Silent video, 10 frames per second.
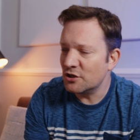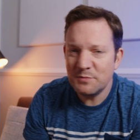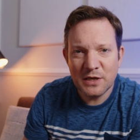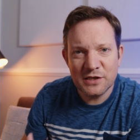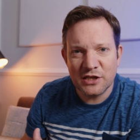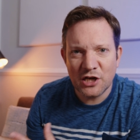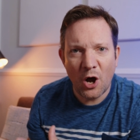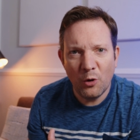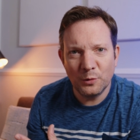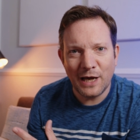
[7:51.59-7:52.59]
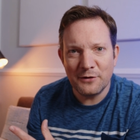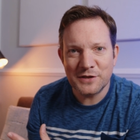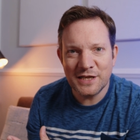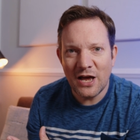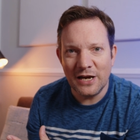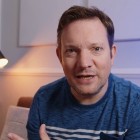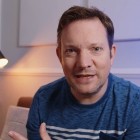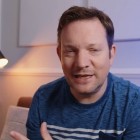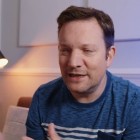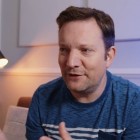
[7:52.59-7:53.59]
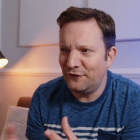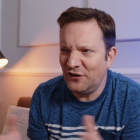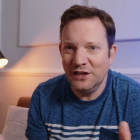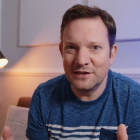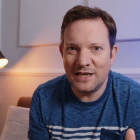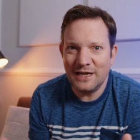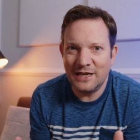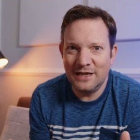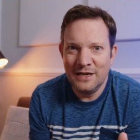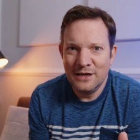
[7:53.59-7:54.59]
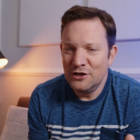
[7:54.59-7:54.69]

Just because it's cold outside and it feels like a